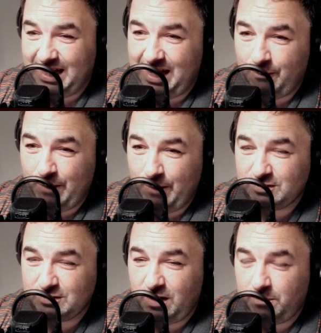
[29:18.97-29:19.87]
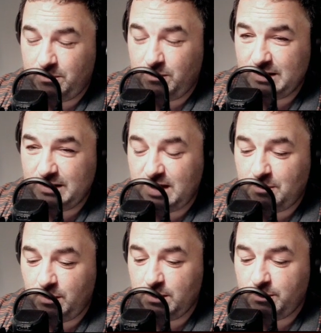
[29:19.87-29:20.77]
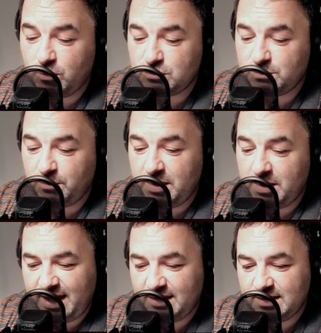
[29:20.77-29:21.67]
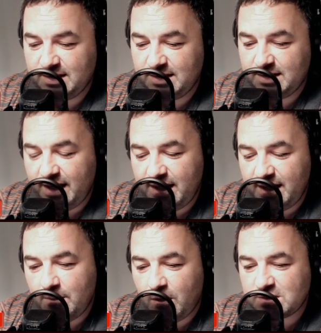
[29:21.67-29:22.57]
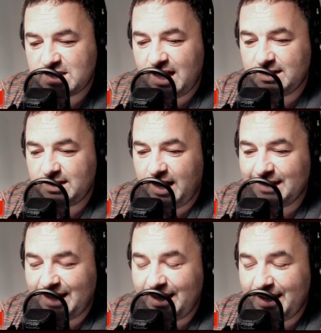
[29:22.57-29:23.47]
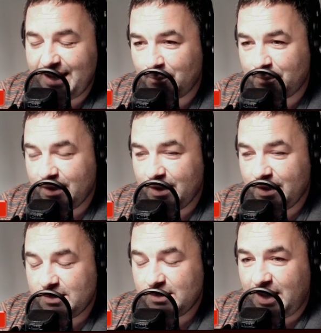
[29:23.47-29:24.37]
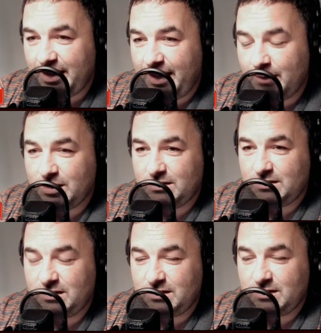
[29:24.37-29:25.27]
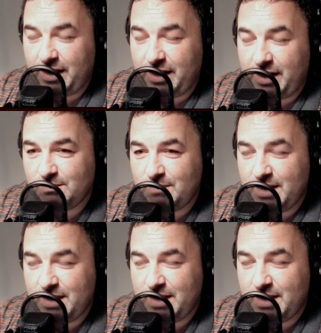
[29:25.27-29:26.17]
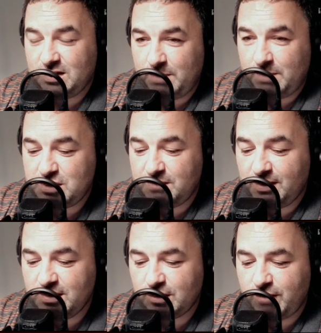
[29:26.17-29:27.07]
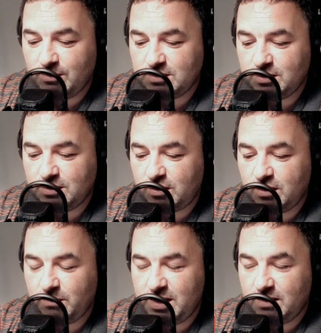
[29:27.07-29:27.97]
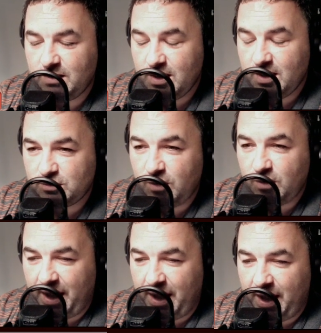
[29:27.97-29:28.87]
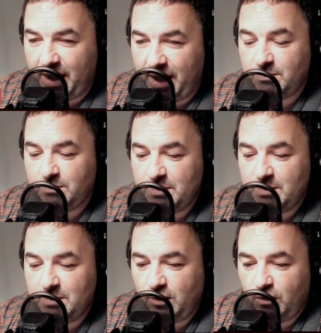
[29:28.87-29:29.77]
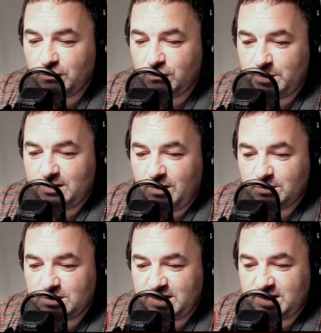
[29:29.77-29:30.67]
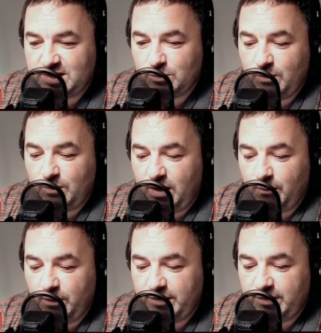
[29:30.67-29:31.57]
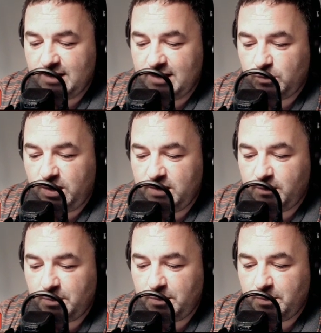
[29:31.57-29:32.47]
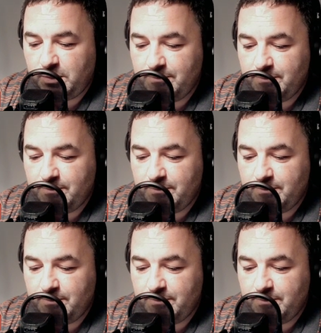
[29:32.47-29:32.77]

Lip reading: when does that bubble burst? But people are getting a little bit more settled in it, and that'll help the players and managers, and especially if you're in the ground, the kind of way there's no panic there. People are getting comfortable in their own skins with regards to what Liverpool are